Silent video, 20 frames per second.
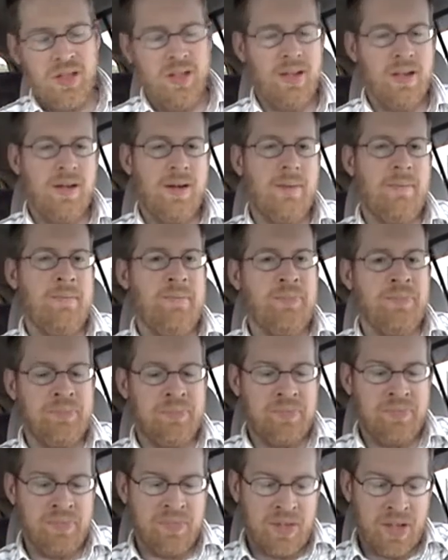Um,
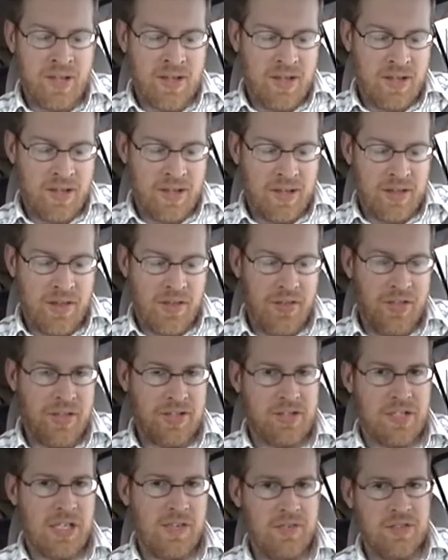
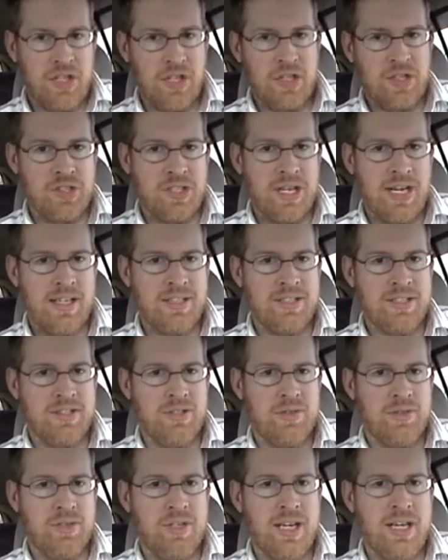this conversation ties
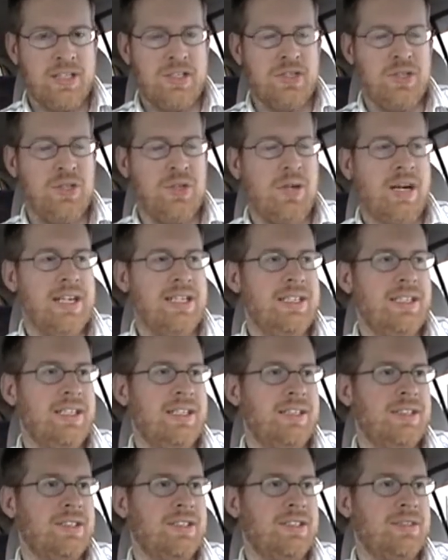into the next two
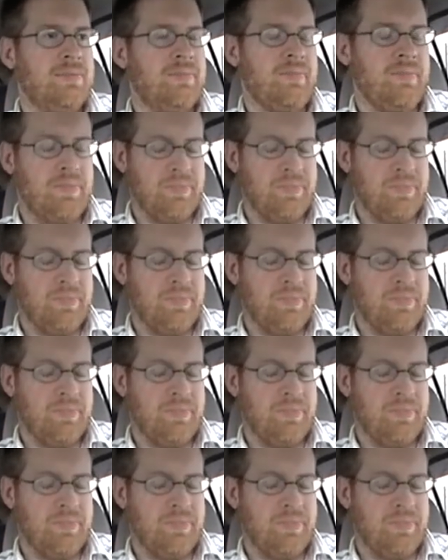ideas.